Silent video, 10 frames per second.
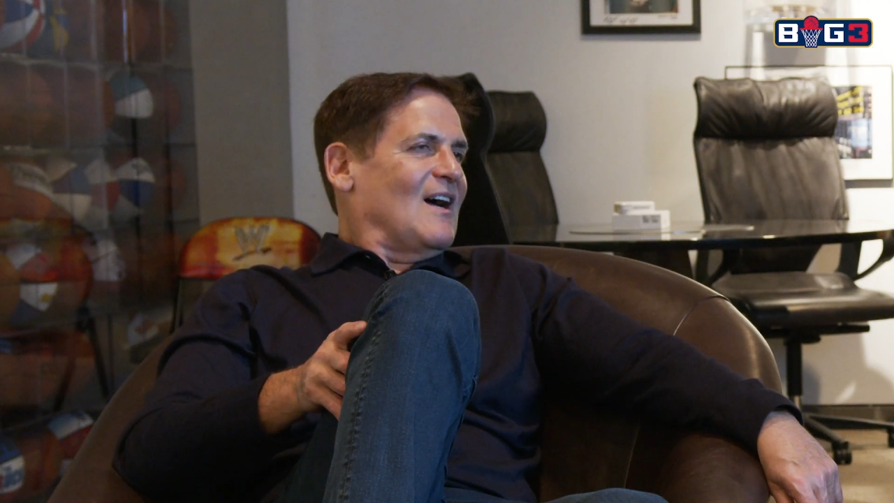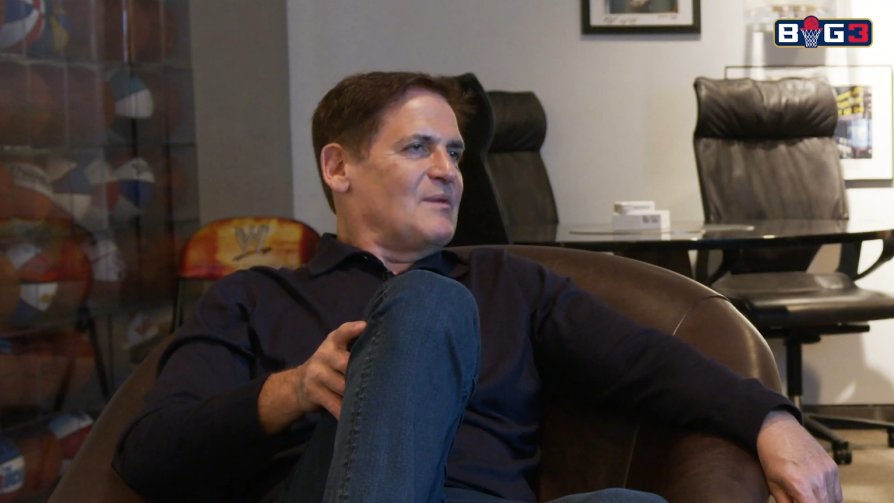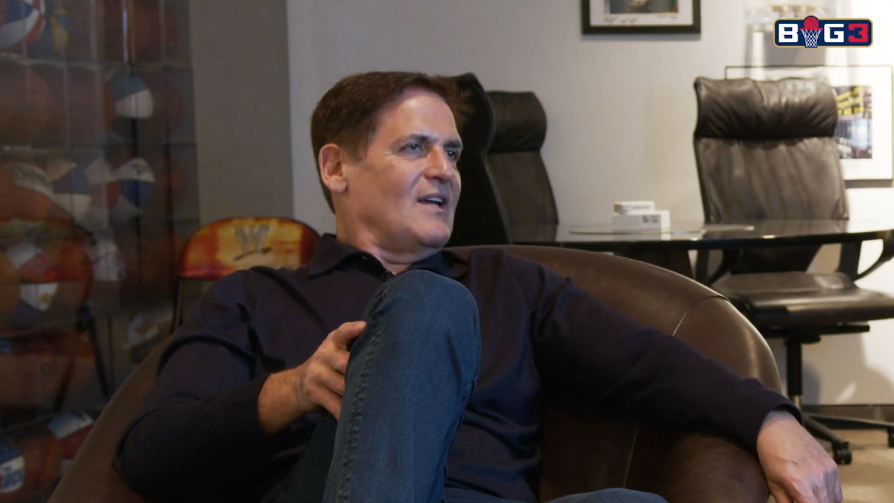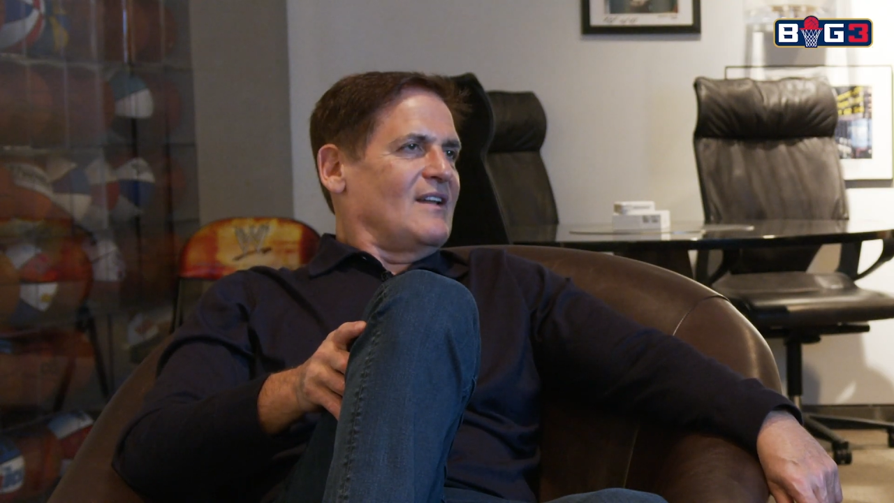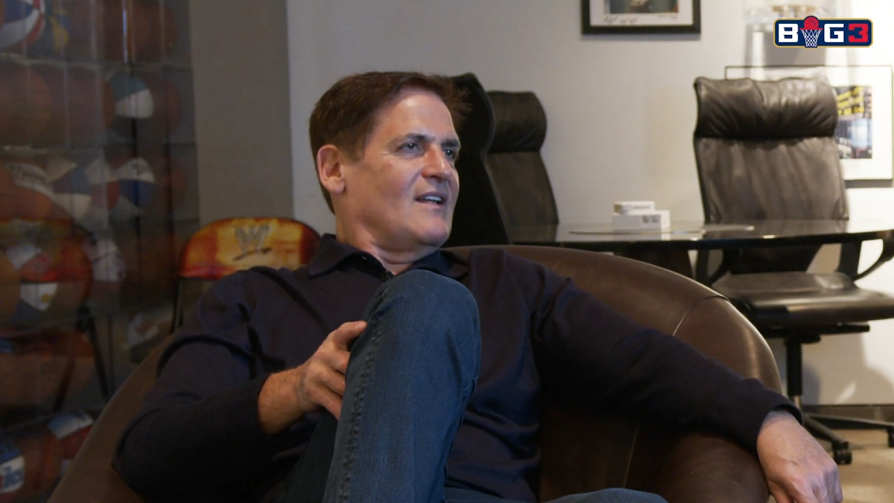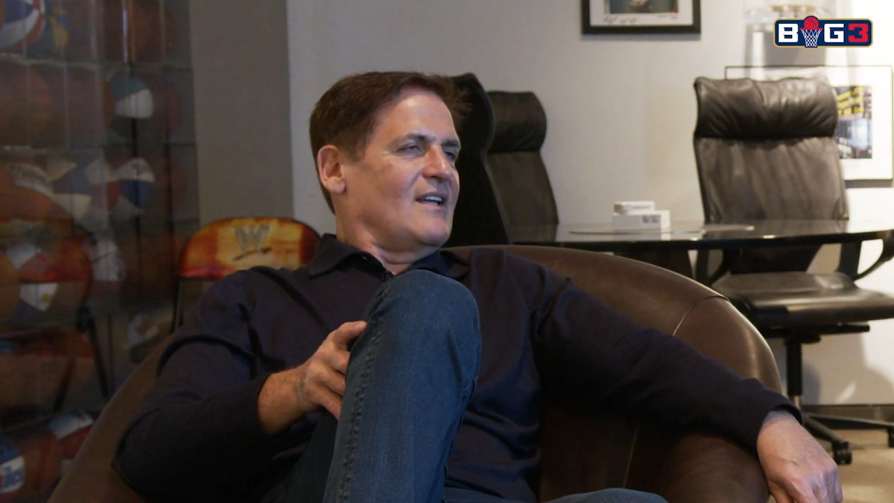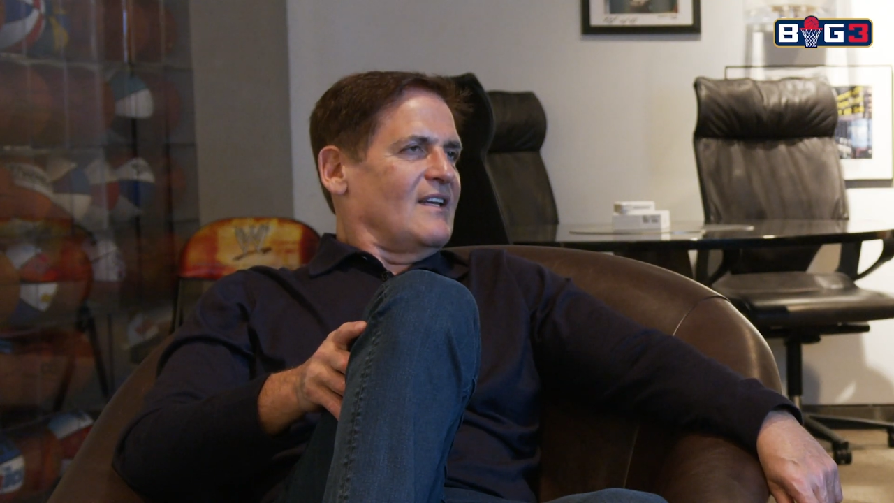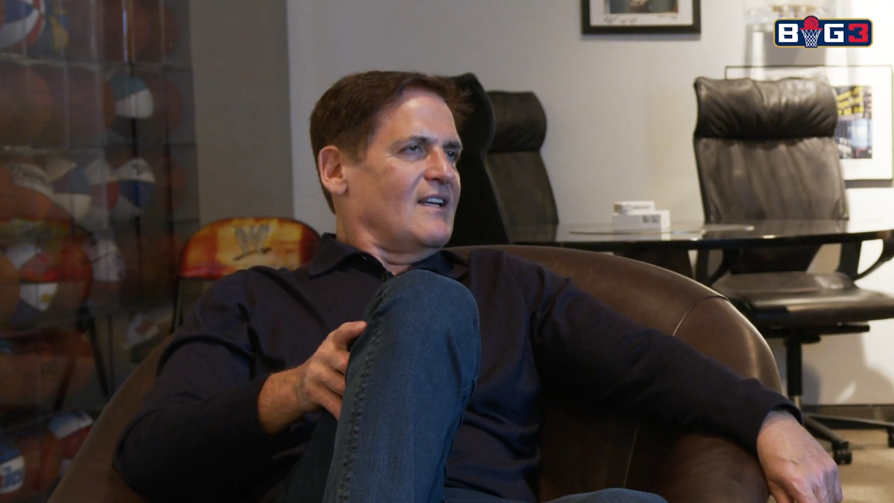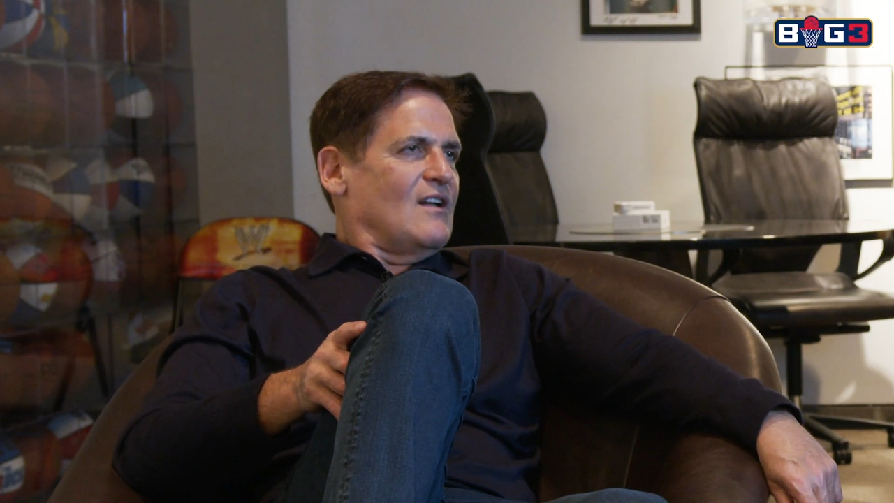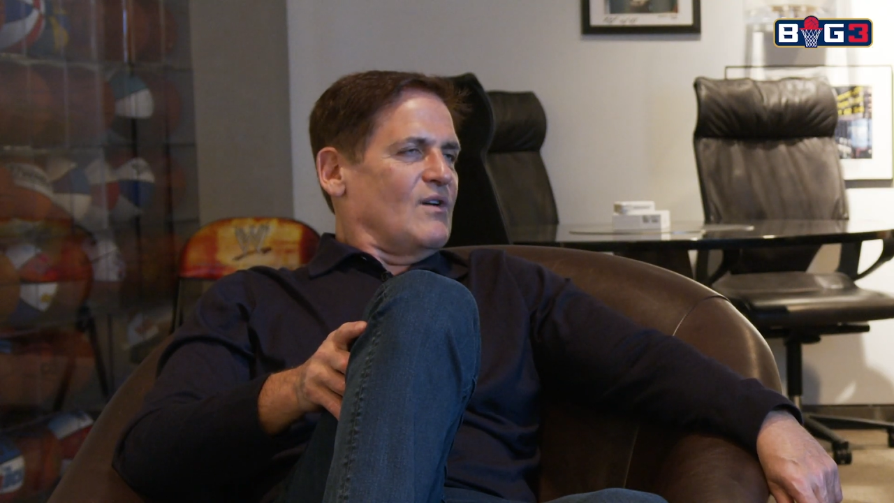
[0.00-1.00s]
I mean,
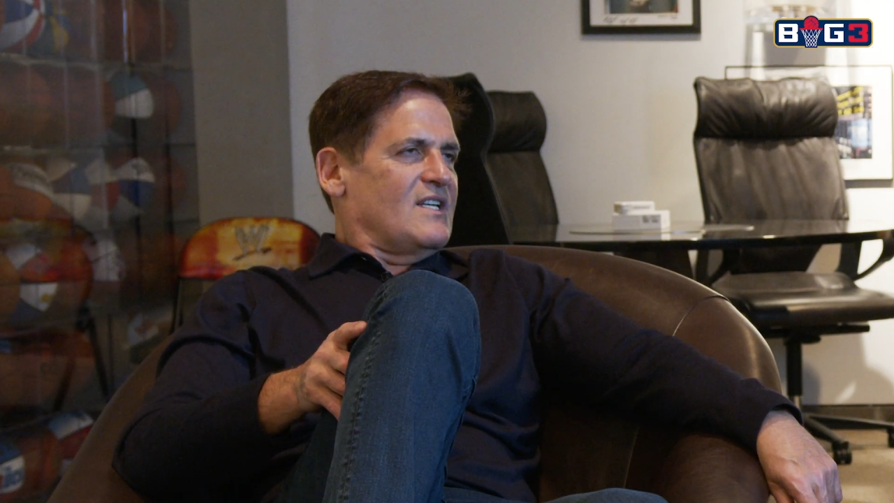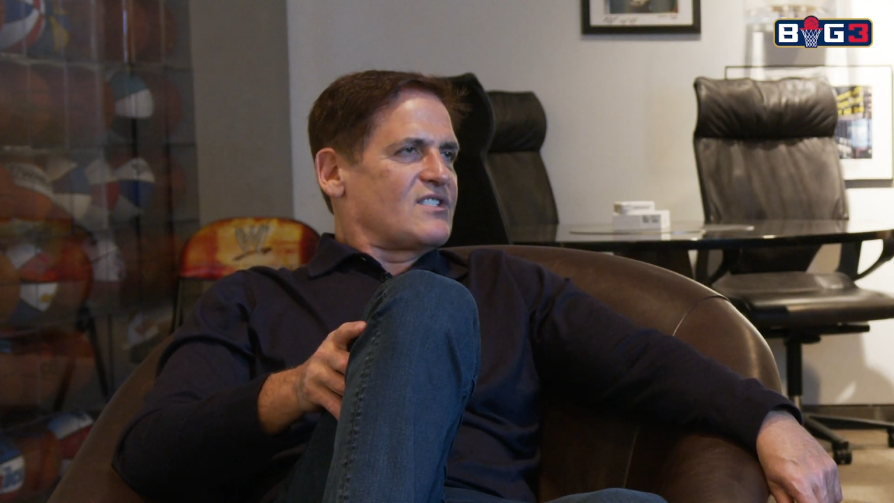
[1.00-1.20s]
he